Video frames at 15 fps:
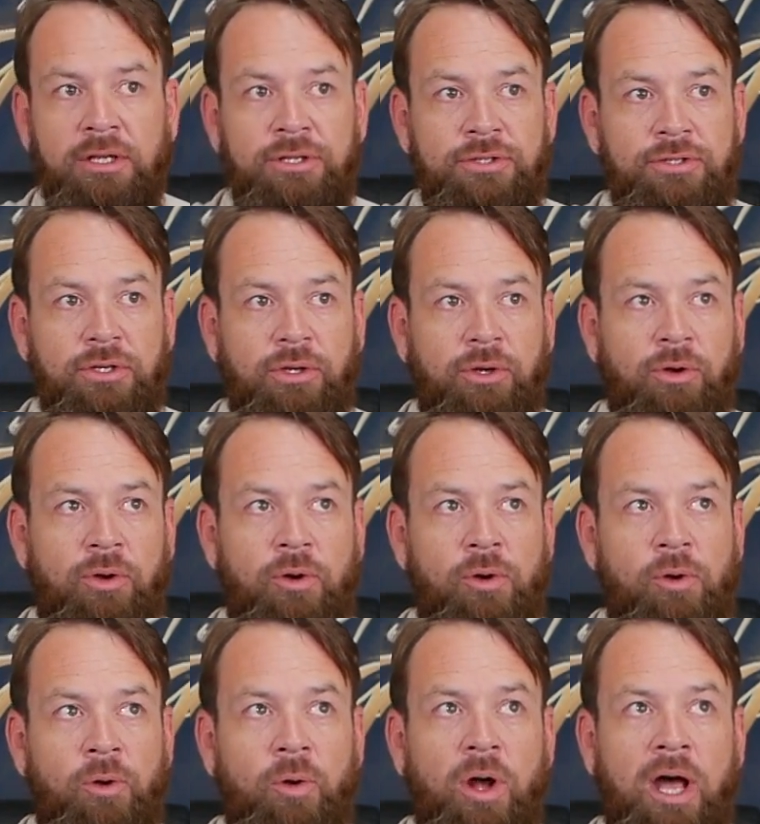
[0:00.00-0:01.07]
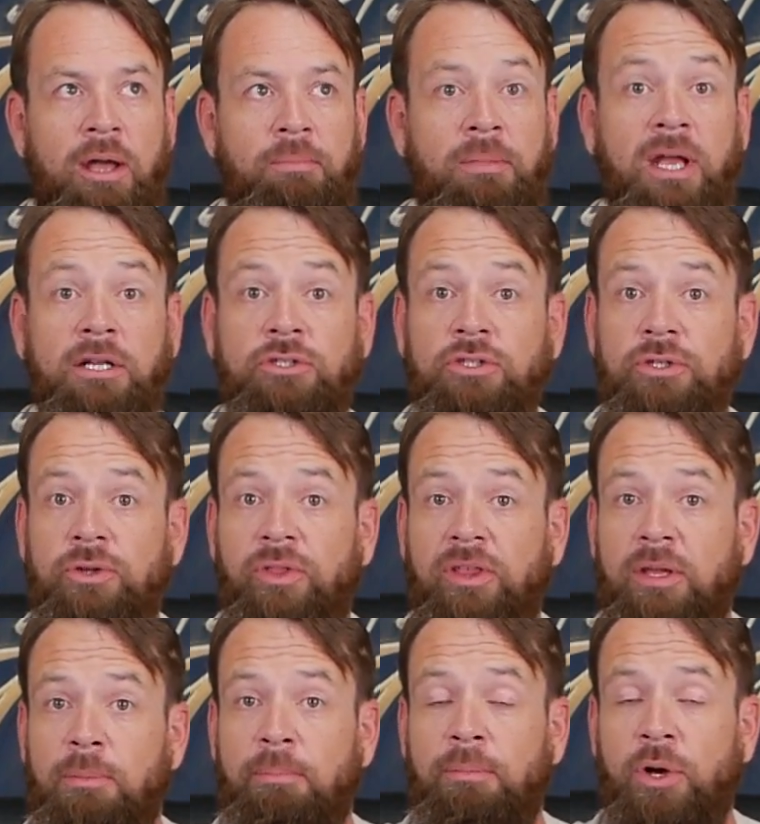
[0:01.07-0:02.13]
So I made sure
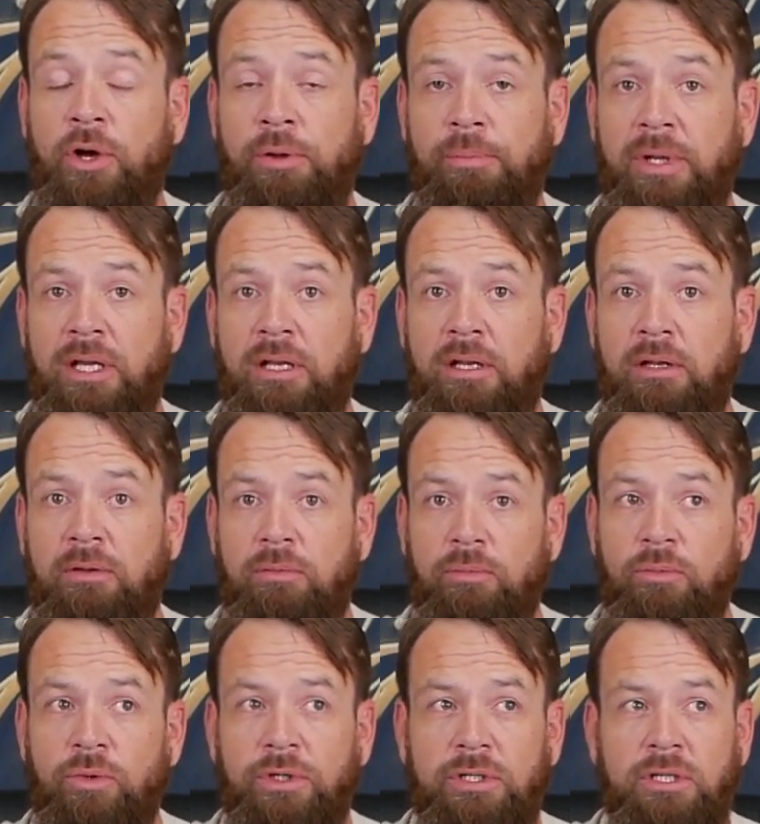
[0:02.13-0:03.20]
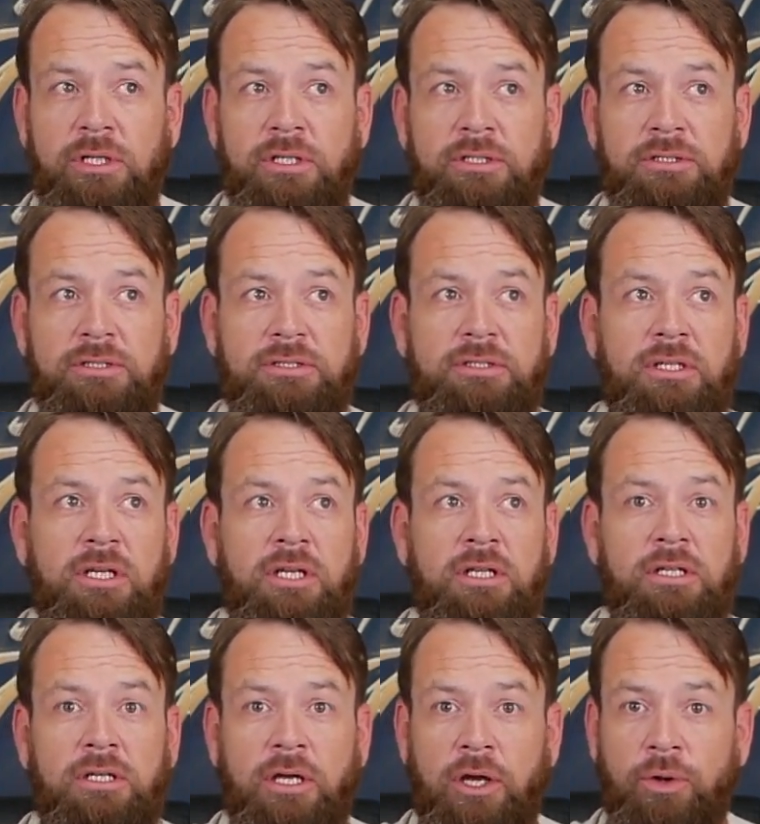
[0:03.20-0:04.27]
the embalming was
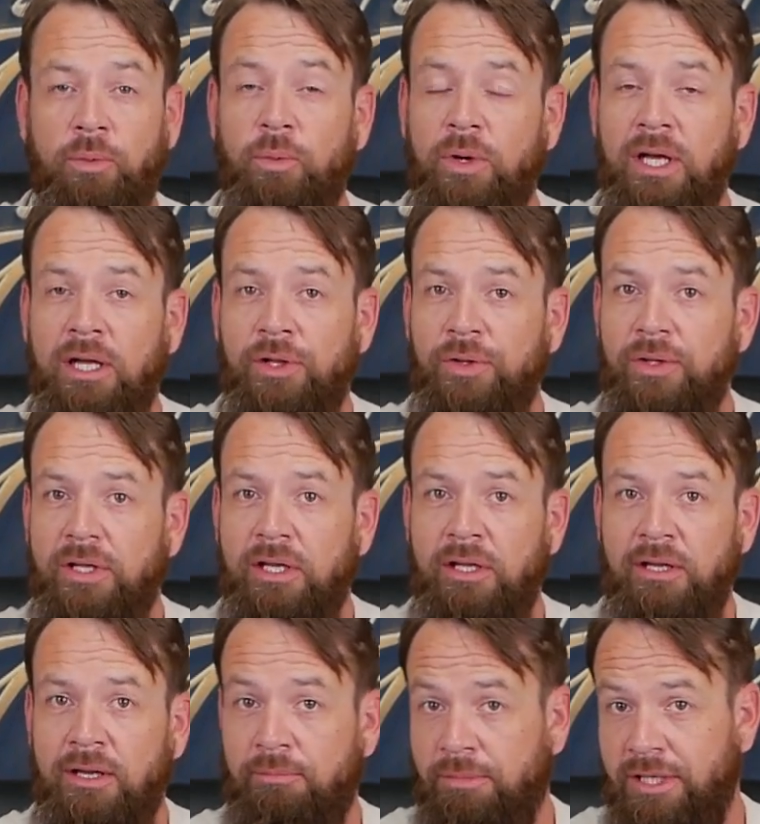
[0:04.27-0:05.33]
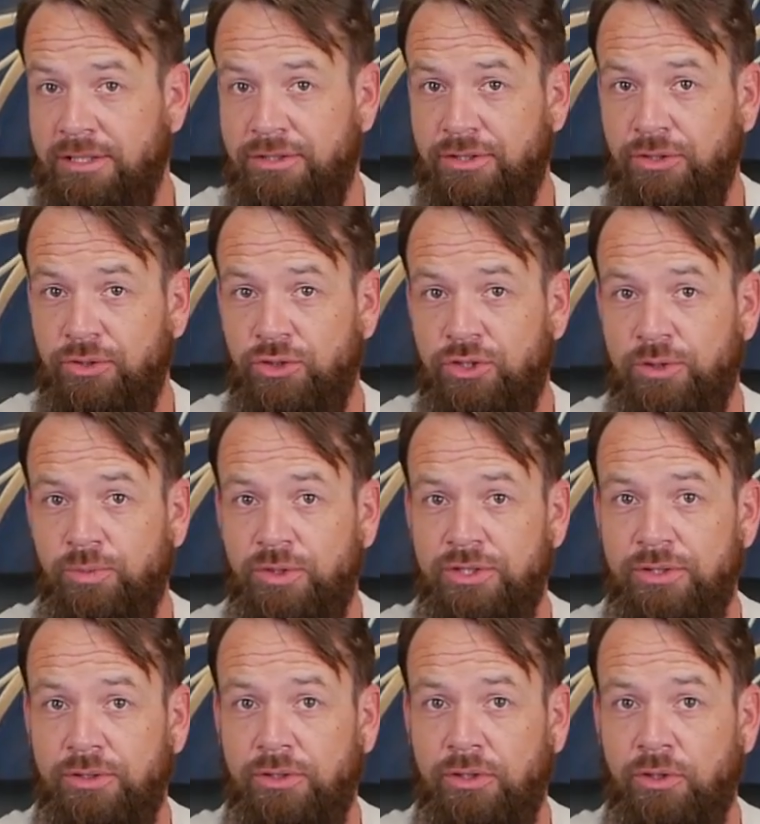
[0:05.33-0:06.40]
done well and that my solution
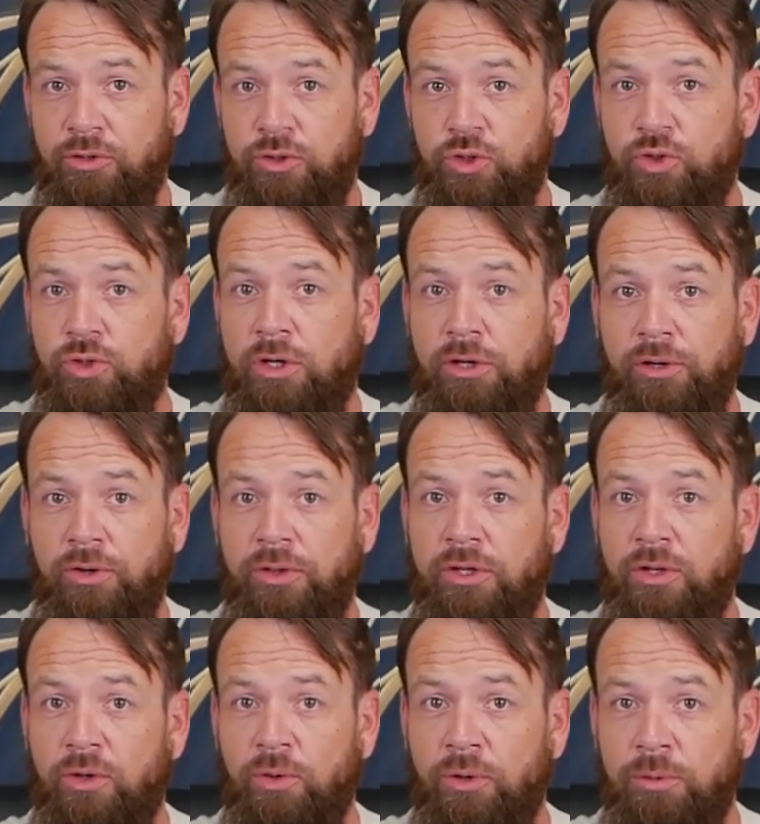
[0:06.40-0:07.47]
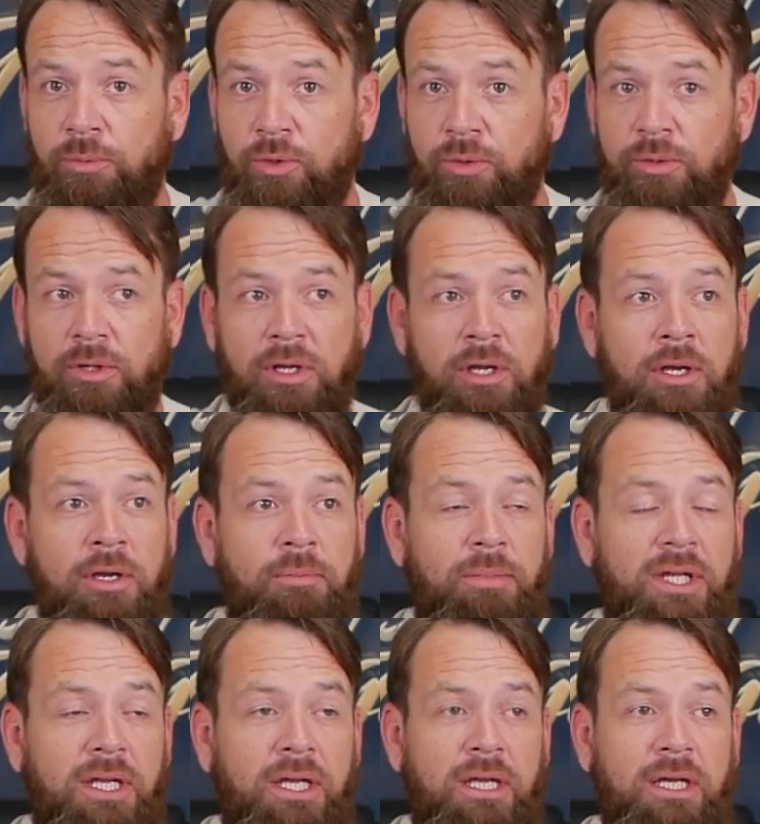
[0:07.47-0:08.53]
was a little stronger than normal
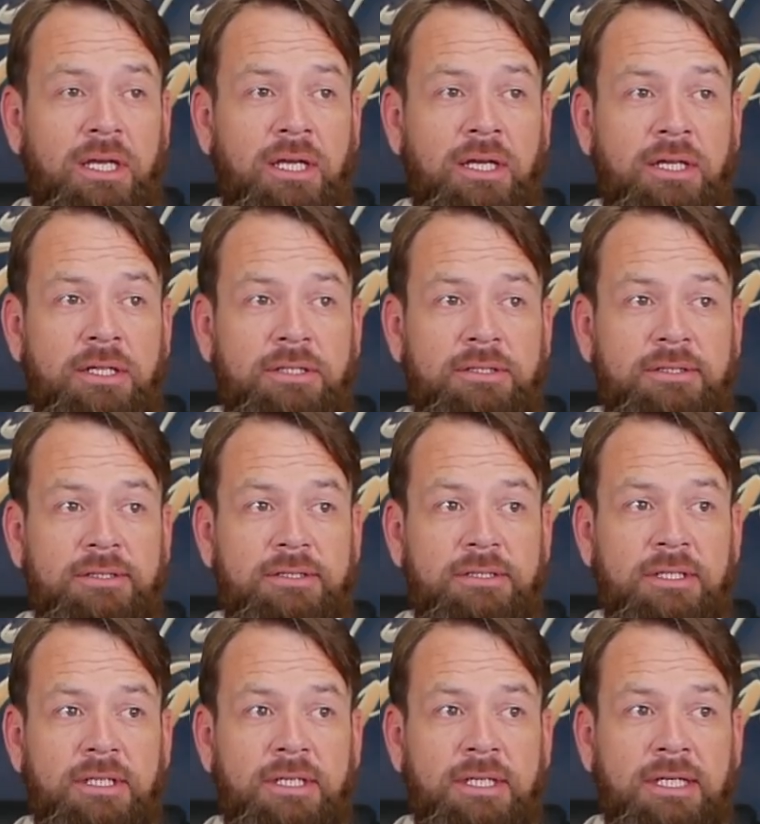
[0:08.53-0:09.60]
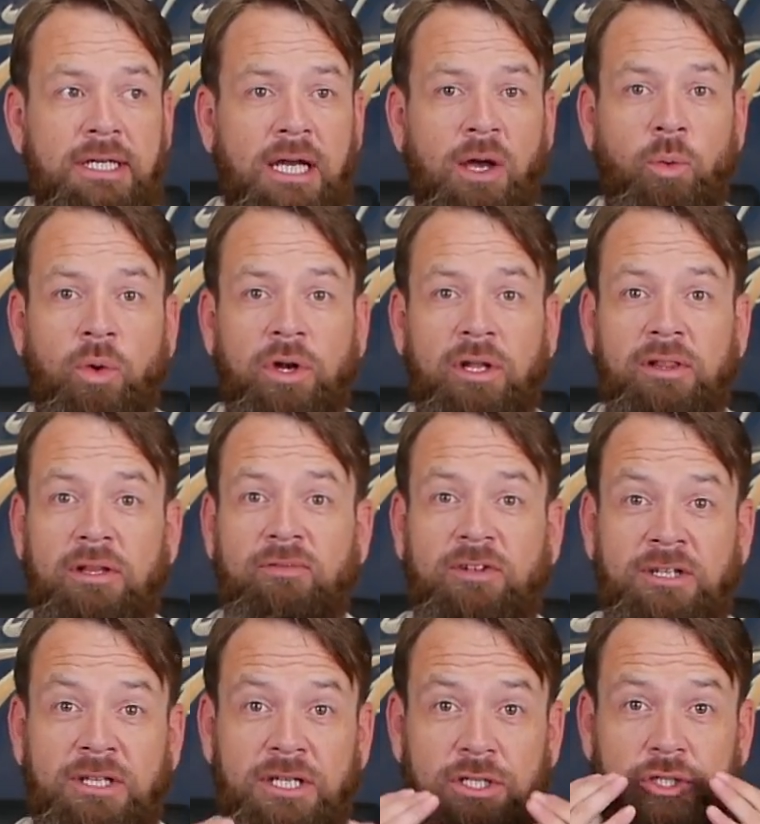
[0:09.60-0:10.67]
because I wanted the
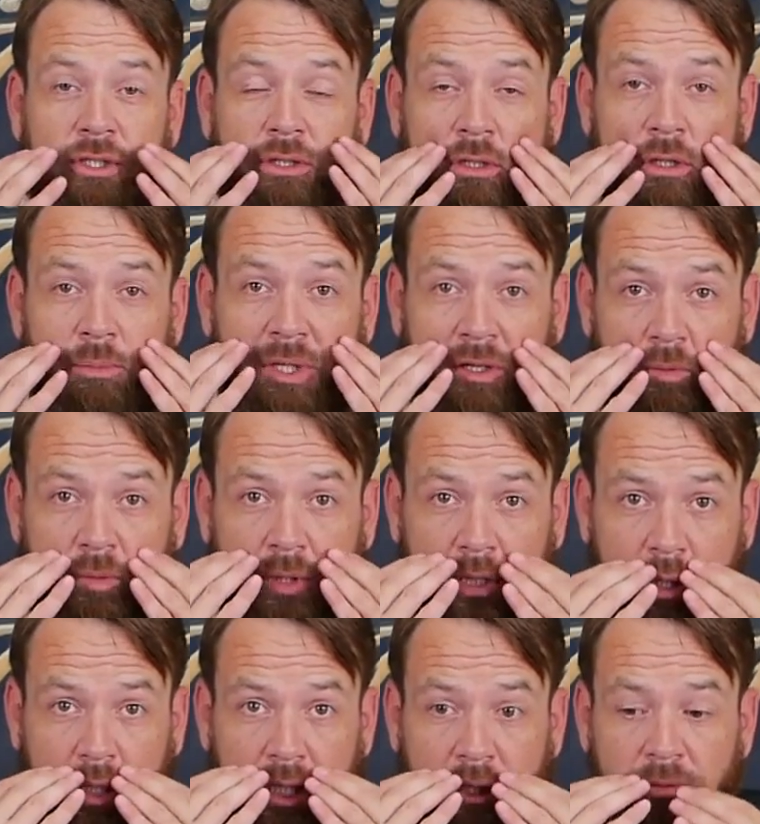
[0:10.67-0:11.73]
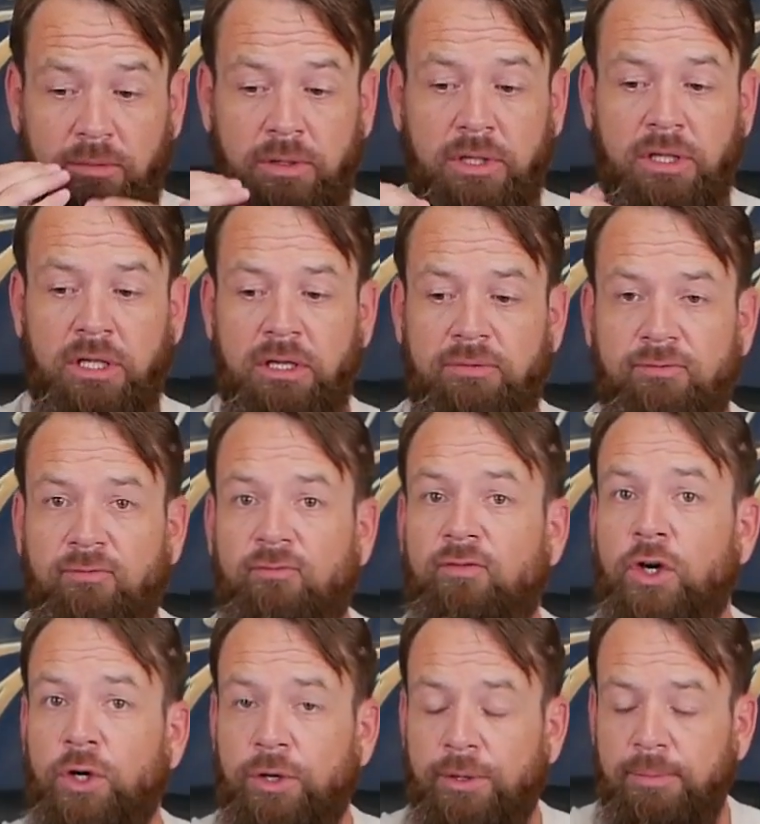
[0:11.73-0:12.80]
tissue to be really, really
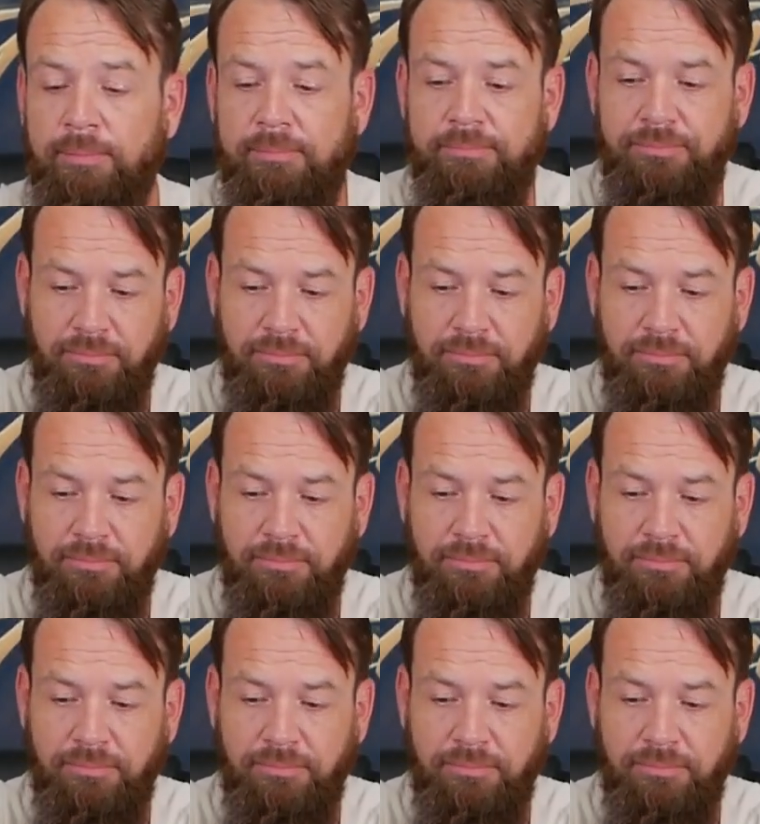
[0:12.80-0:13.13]
firm.